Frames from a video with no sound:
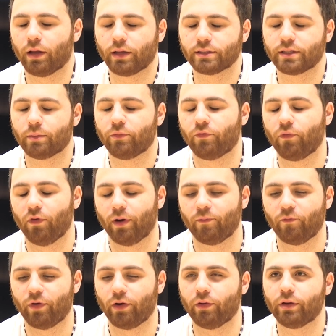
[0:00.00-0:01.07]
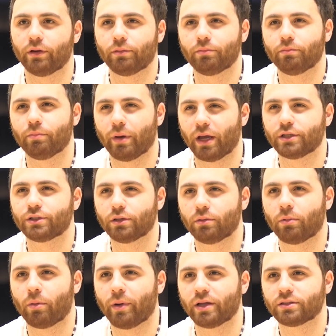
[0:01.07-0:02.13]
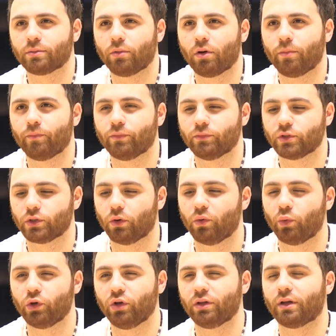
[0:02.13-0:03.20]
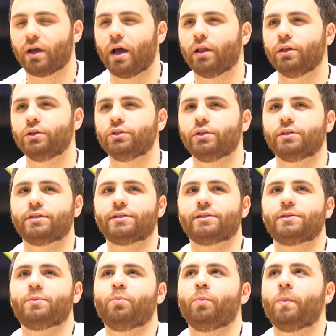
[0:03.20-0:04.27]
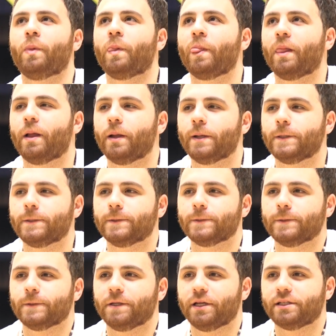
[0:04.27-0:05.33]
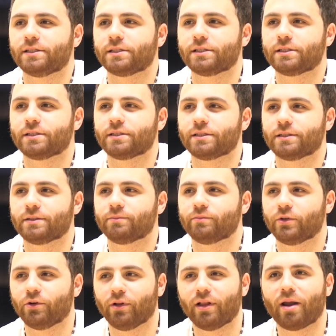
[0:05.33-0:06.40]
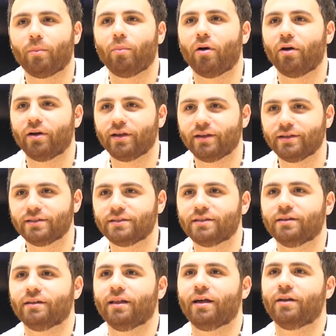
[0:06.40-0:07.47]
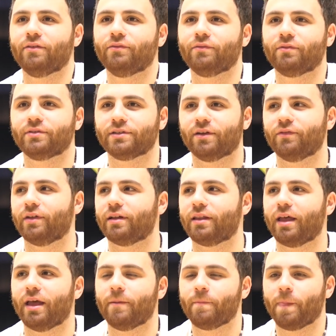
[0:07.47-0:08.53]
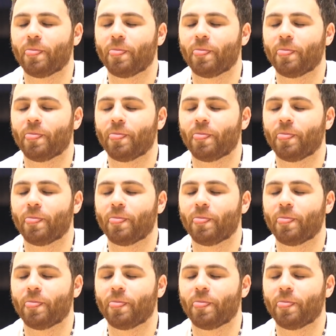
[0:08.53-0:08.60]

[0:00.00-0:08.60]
I said before, I'm very passionate about basketball. So when you get to college, it's you know, a lot of parties and a lot of stuff like that.